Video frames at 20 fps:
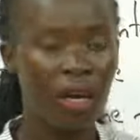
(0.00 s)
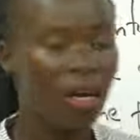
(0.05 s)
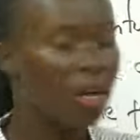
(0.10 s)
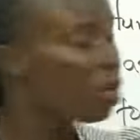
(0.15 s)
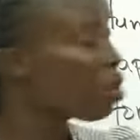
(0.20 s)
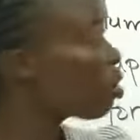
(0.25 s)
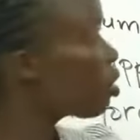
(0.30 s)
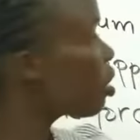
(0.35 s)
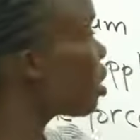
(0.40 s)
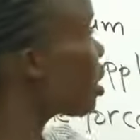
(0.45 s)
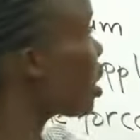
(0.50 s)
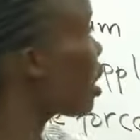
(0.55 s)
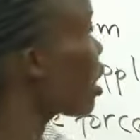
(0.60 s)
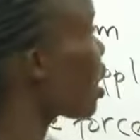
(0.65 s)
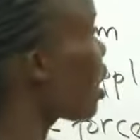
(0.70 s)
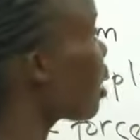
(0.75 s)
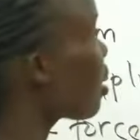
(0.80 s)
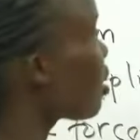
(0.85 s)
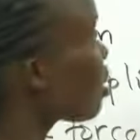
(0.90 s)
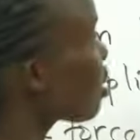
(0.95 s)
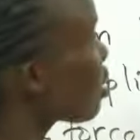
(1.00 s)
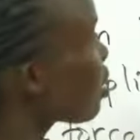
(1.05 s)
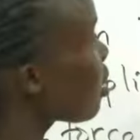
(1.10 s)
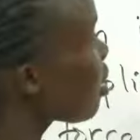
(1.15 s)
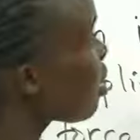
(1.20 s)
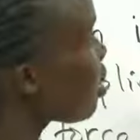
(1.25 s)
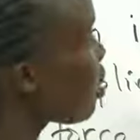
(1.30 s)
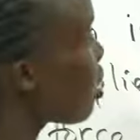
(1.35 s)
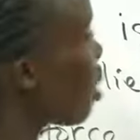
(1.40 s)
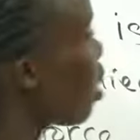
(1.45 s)
You'll see that
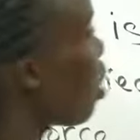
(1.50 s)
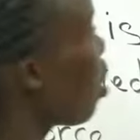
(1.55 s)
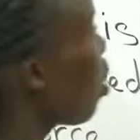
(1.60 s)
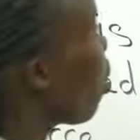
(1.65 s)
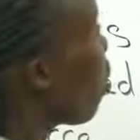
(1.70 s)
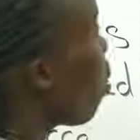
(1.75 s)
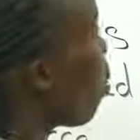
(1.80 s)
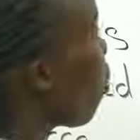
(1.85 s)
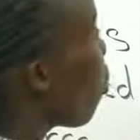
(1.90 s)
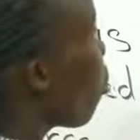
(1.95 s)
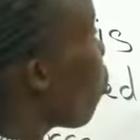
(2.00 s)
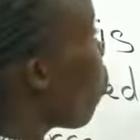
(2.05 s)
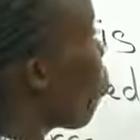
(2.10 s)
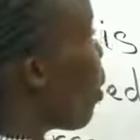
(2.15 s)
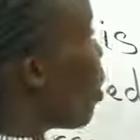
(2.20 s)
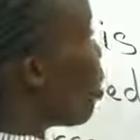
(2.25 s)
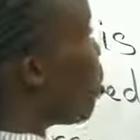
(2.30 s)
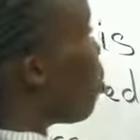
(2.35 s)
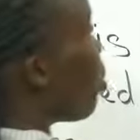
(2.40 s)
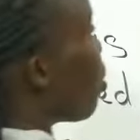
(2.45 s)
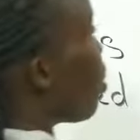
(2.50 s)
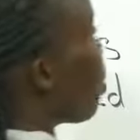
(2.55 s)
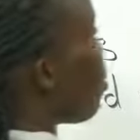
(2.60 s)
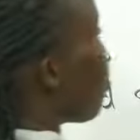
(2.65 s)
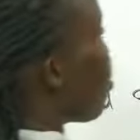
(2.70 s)
when this